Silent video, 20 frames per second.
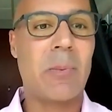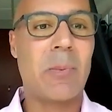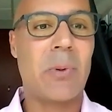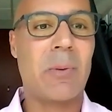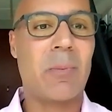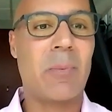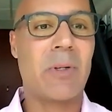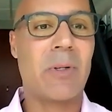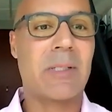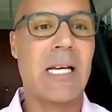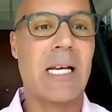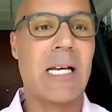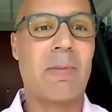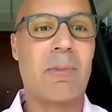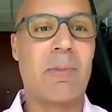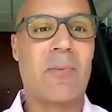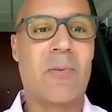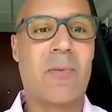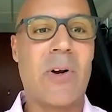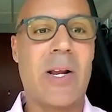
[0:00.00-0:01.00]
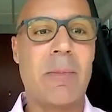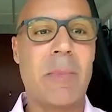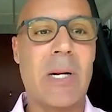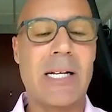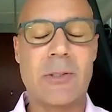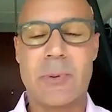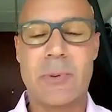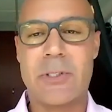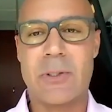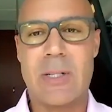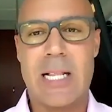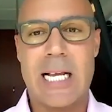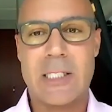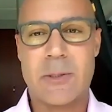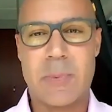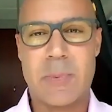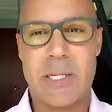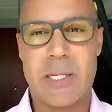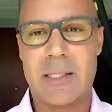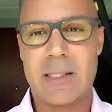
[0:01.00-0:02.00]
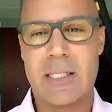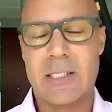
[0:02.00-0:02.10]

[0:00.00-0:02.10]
we were kind of framed as we do last minute.